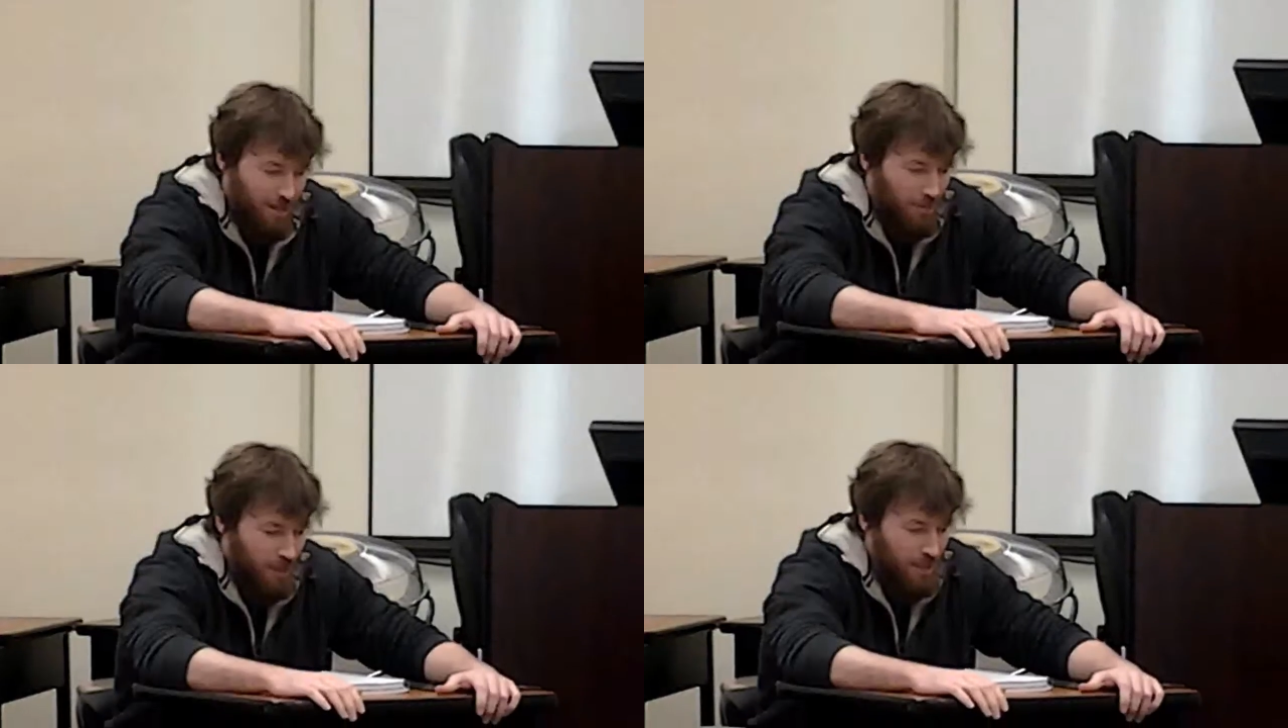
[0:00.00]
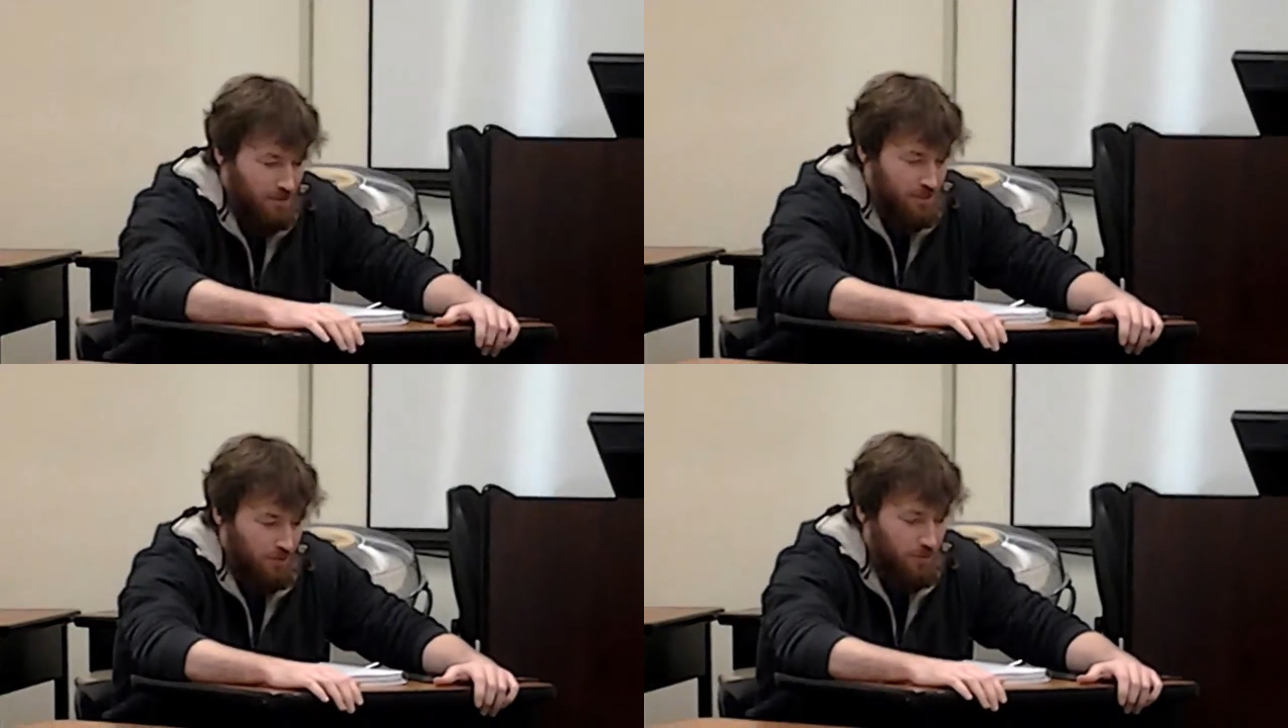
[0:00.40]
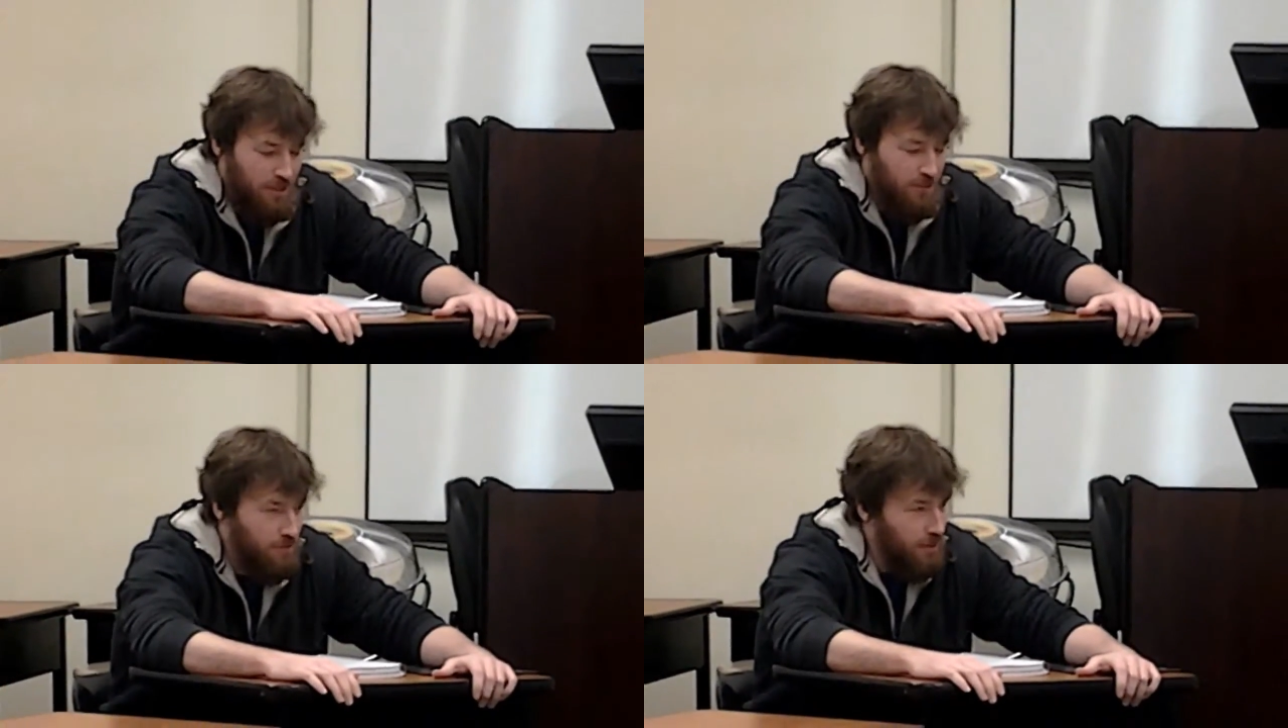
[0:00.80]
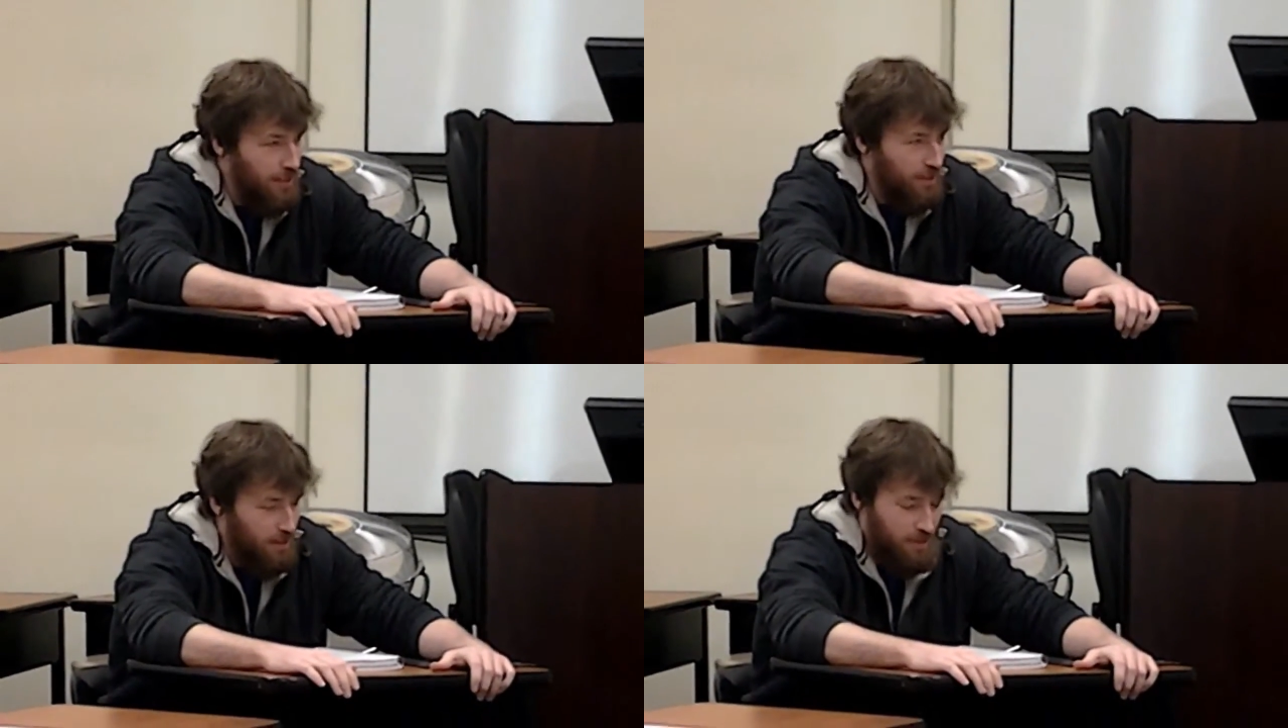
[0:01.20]
My name is still Neal,
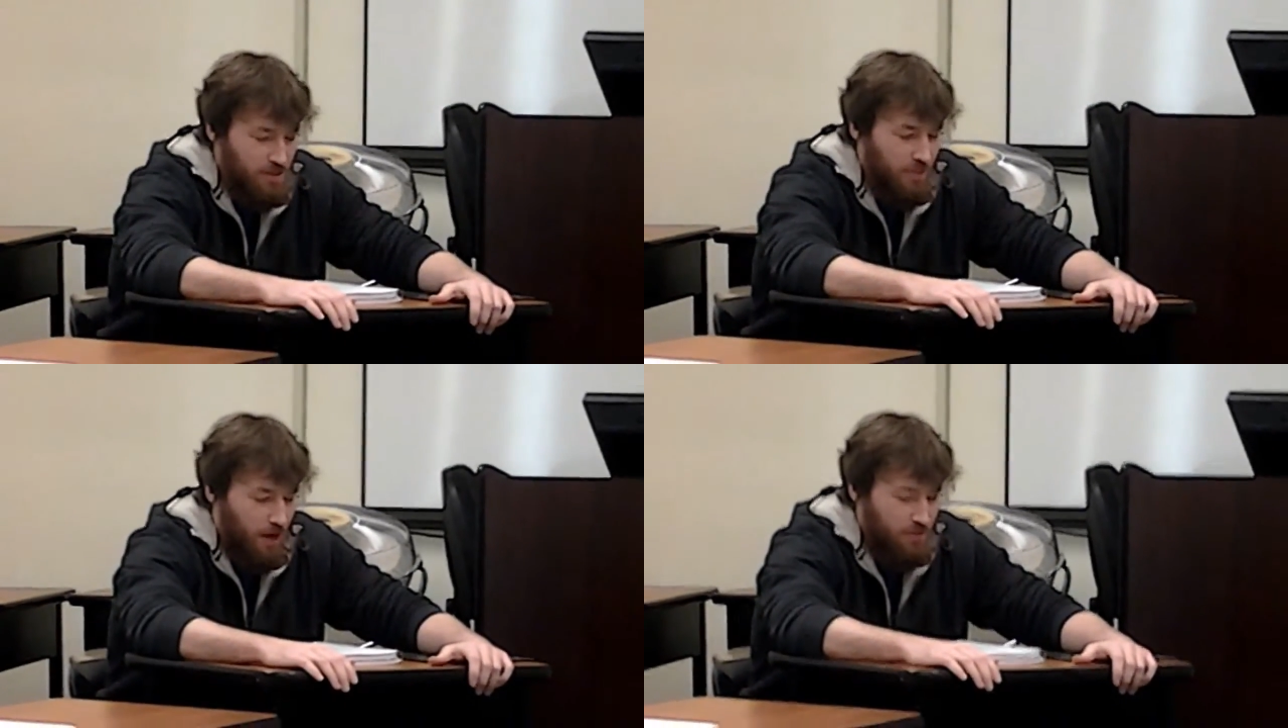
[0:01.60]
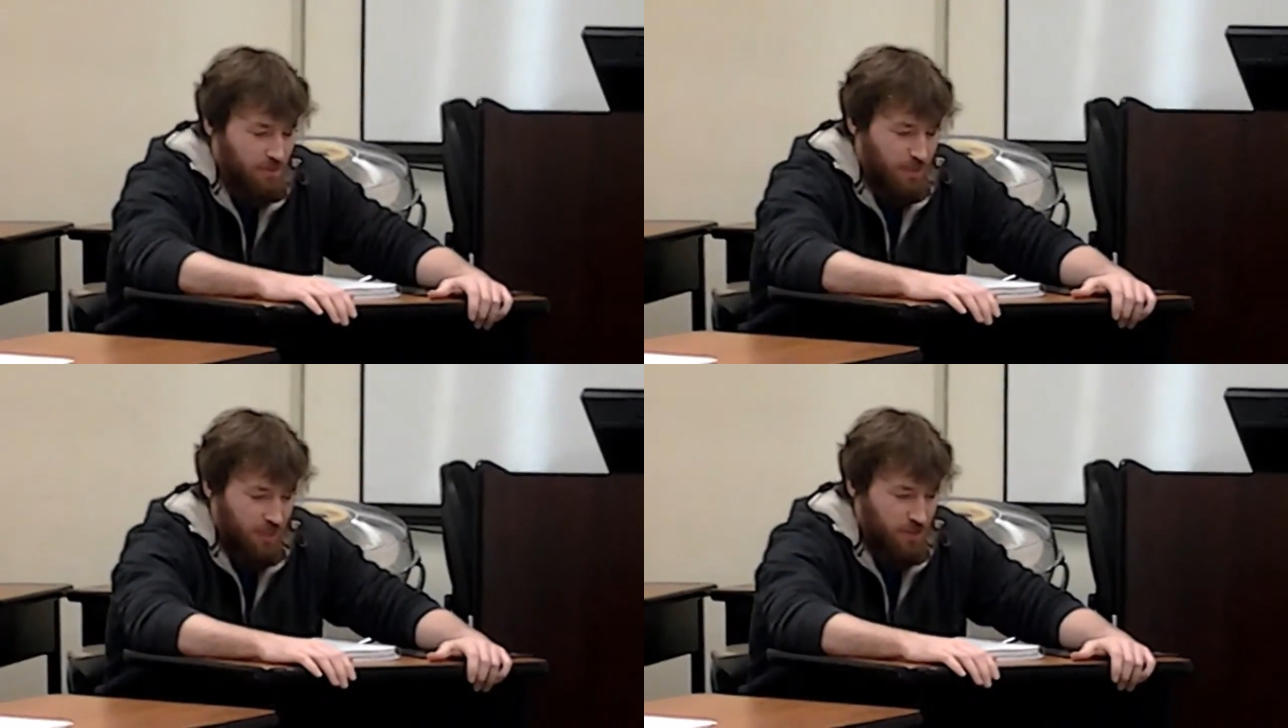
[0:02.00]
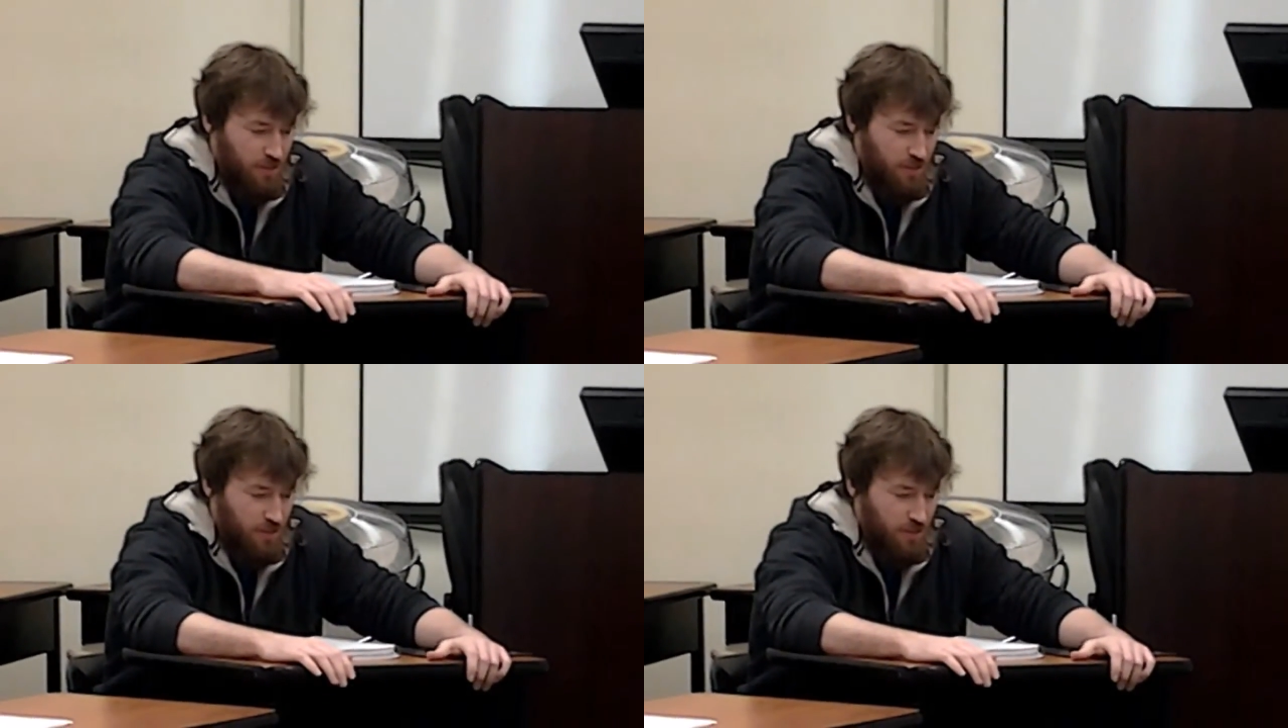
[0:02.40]
and this is my art speech.